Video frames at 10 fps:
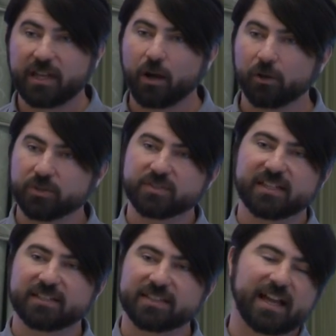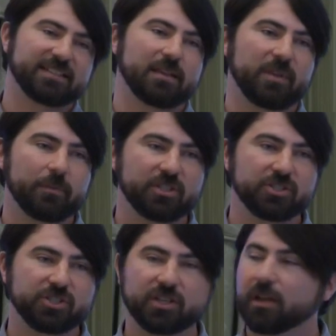They all use the exact same
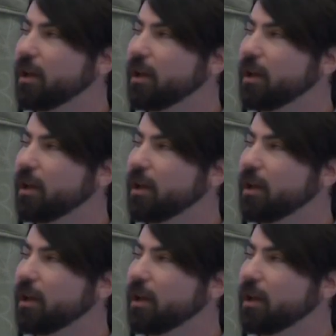image.